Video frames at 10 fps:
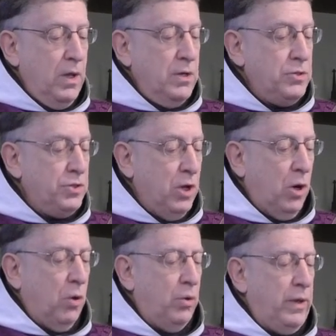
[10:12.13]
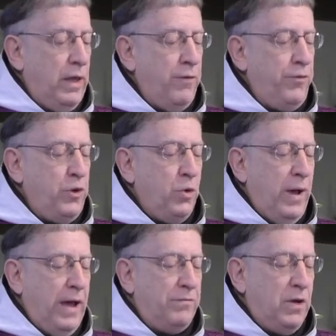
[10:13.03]
So, if you
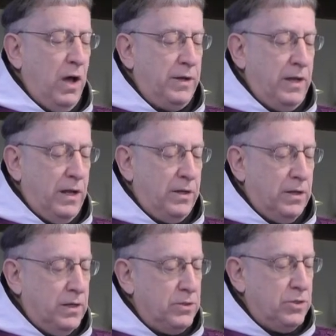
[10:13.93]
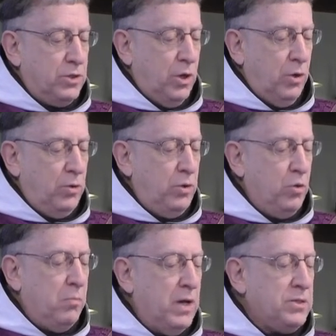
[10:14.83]
have not yet done so,
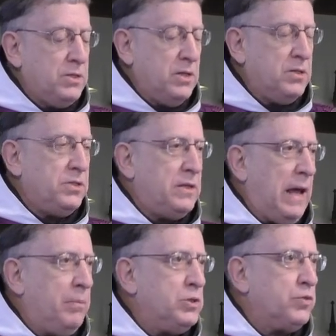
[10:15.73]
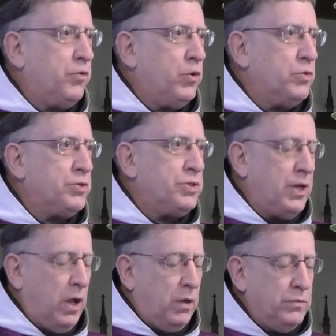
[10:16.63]
you must establish for
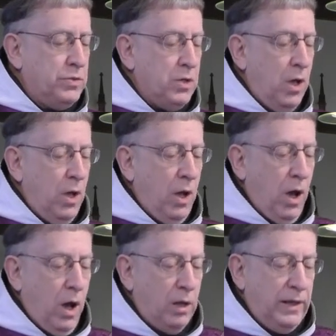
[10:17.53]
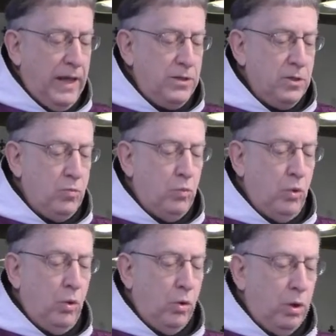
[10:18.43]
yourselves a Lenten
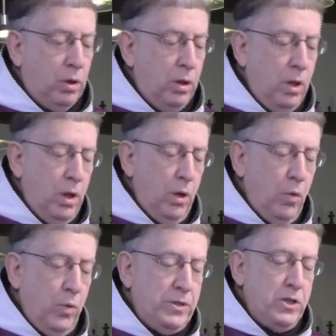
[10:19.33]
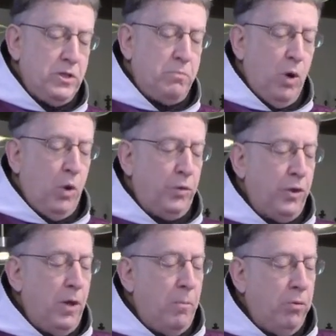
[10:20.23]
rule, which is
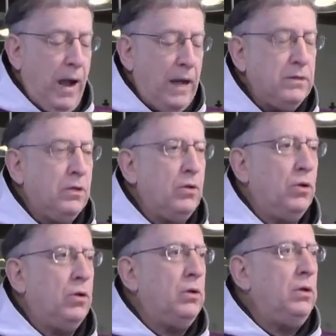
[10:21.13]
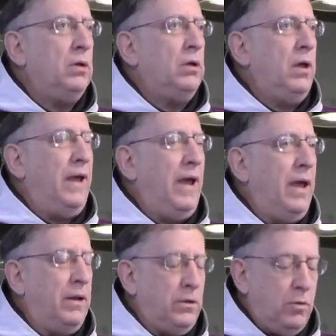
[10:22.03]
both practical
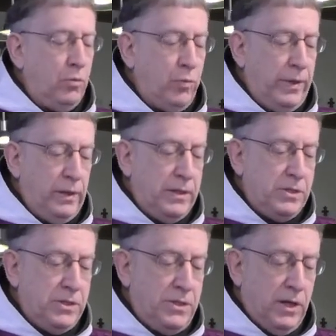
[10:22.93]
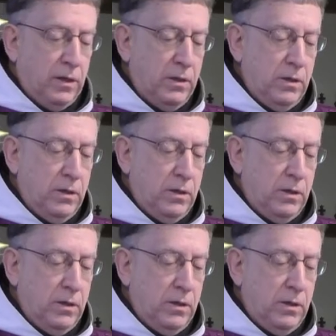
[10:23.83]
and realistic.